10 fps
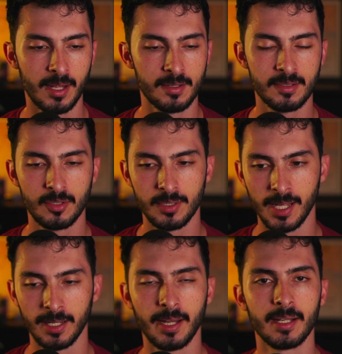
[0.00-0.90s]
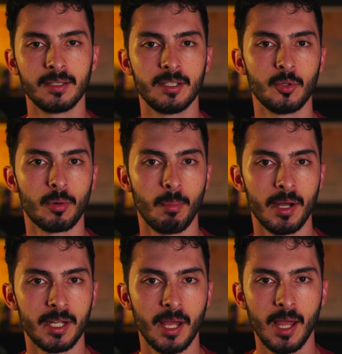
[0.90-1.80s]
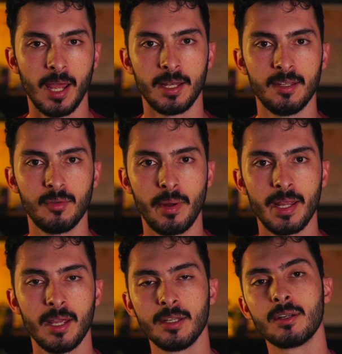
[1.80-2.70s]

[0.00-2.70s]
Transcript: is to delegate your money. And this way,